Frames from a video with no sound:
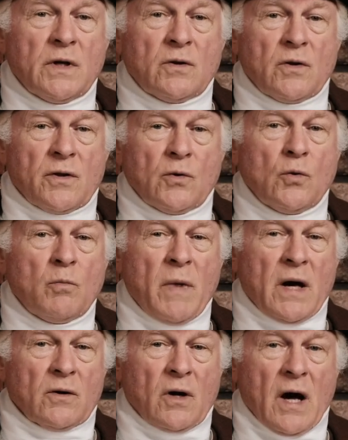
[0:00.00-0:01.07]
into the new
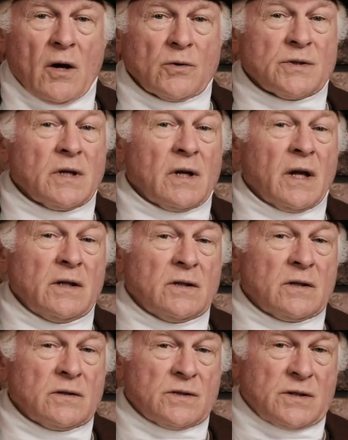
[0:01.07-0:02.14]
manor house in late
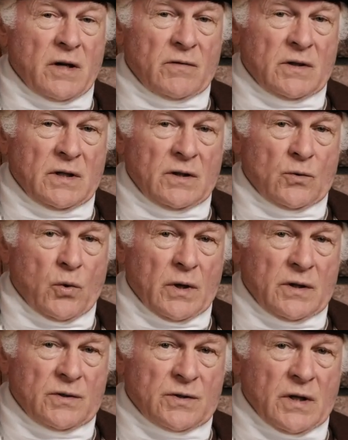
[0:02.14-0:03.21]

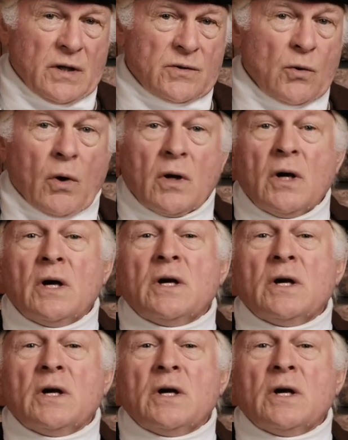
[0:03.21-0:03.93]
1726 or